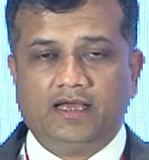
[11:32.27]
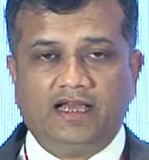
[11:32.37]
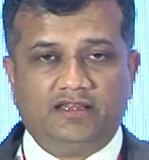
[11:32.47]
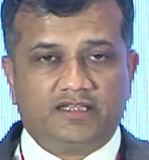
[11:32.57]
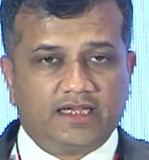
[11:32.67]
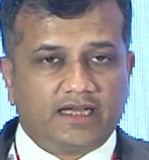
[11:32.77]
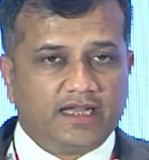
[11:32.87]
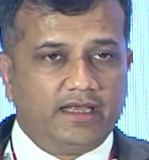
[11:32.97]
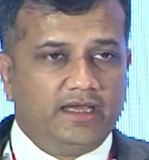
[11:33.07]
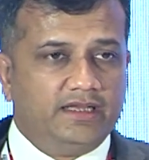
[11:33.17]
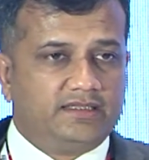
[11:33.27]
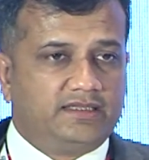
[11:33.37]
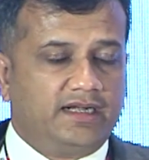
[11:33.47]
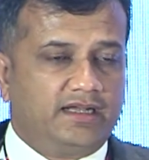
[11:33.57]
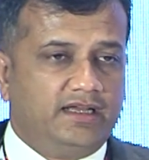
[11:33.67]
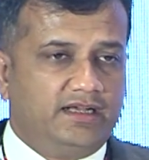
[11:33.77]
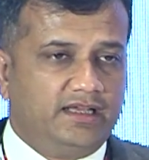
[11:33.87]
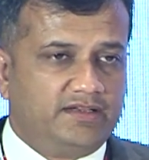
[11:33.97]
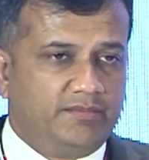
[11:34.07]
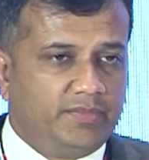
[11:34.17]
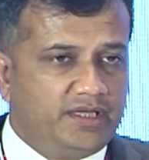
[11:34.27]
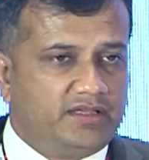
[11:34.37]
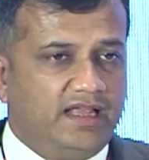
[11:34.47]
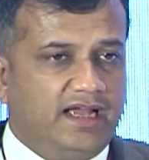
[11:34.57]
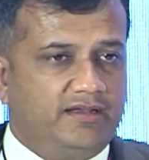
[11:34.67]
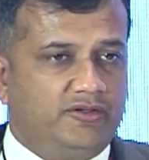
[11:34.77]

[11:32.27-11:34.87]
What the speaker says: And the second is that it is a myth that,